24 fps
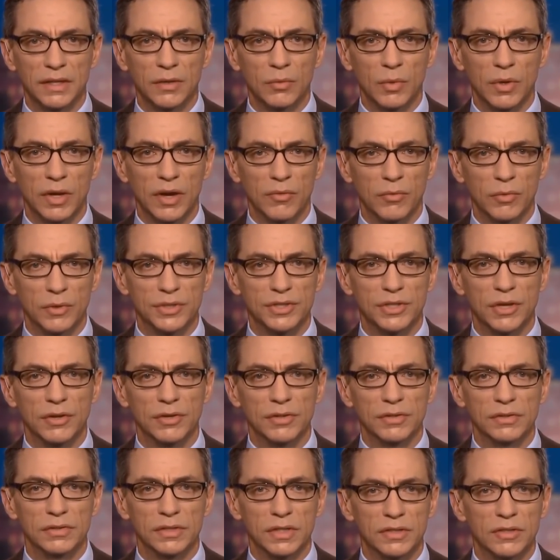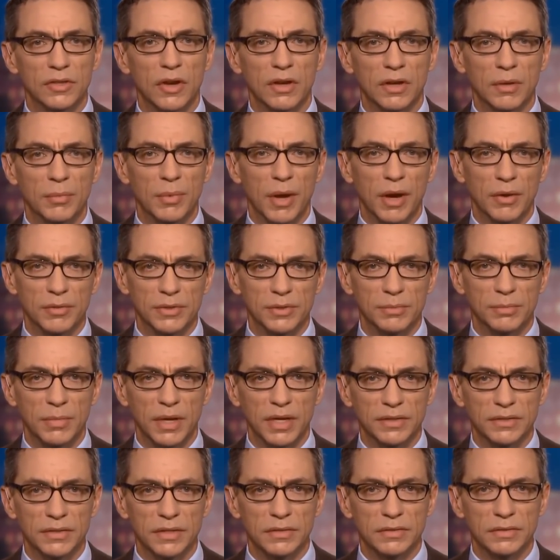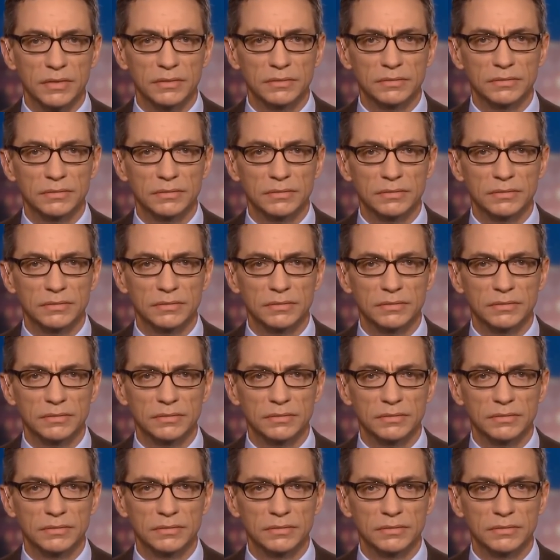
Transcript: whenever we're starting to talk about responses.